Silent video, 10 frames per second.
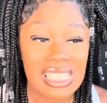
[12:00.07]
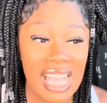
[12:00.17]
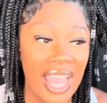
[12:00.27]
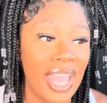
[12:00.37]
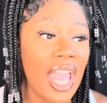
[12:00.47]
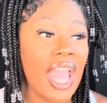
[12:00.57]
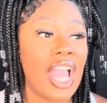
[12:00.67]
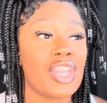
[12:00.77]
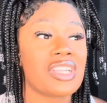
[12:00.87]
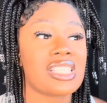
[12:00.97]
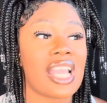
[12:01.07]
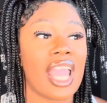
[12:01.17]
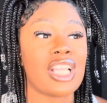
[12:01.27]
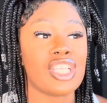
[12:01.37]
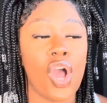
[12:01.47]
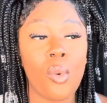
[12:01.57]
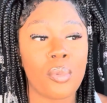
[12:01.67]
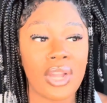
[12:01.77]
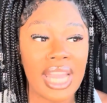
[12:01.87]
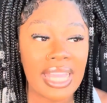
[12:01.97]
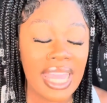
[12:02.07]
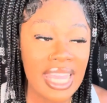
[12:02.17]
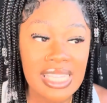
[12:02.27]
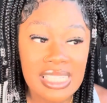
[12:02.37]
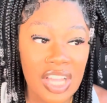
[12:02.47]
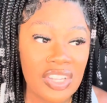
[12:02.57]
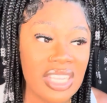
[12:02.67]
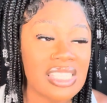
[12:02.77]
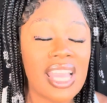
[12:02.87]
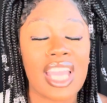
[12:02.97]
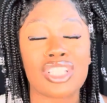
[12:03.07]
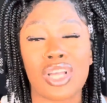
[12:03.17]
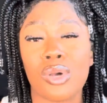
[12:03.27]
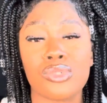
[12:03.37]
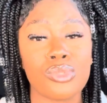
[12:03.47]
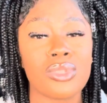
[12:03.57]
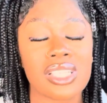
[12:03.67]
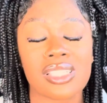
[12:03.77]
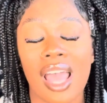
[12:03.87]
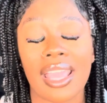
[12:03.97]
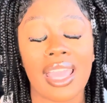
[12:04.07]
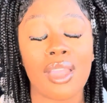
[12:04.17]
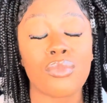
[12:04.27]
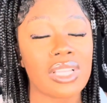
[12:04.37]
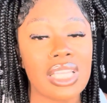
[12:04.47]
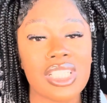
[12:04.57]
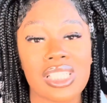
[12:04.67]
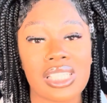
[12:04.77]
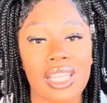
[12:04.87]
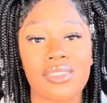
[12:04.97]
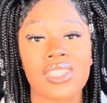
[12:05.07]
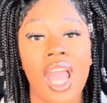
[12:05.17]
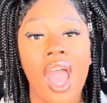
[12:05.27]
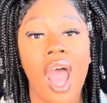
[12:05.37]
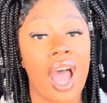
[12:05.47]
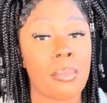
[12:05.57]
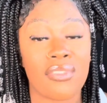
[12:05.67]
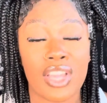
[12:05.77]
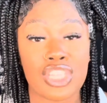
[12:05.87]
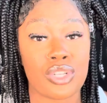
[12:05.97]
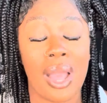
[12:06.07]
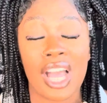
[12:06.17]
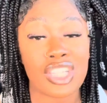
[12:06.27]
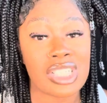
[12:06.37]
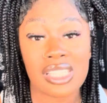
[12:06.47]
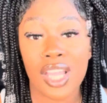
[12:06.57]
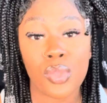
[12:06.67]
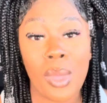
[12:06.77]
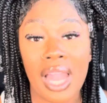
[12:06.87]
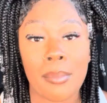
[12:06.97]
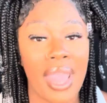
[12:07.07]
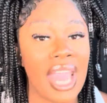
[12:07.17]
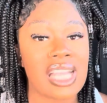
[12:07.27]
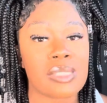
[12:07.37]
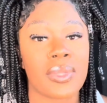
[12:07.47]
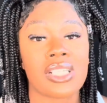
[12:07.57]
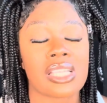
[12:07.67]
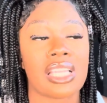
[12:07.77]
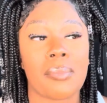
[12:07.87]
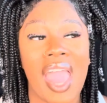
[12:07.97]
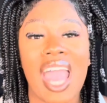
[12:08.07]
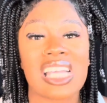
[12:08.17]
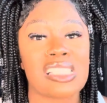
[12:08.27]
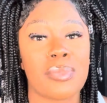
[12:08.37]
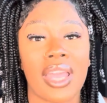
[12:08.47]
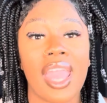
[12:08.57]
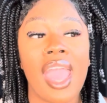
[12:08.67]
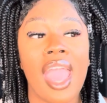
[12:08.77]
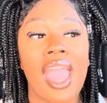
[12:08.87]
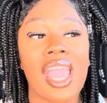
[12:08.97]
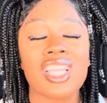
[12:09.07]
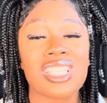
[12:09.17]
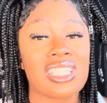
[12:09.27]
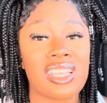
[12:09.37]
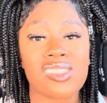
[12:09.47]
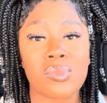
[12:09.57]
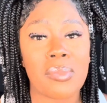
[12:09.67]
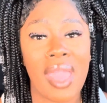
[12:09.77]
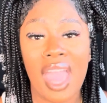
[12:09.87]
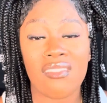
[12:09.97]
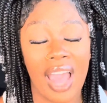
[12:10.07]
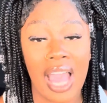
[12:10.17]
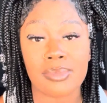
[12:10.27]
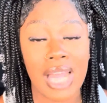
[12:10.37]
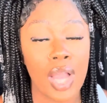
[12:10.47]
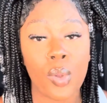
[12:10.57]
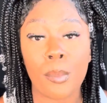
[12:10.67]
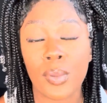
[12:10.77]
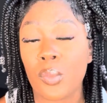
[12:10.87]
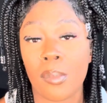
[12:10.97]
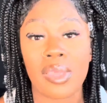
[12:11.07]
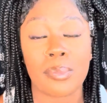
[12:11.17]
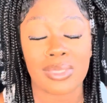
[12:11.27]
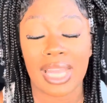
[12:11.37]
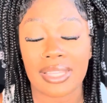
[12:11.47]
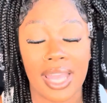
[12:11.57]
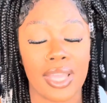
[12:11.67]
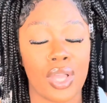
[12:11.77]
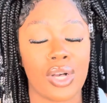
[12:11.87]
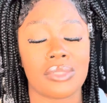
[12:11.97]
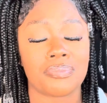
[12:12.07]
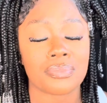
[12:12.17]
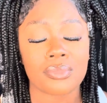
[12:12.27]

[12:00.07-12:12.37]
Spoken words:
site and you're saying don't bring kids under this age, don't do this, like it really just gives unprofessional. I understand you had a bad experience in the past, but it just gives me bad vibes. I don't book with people like that, y'all.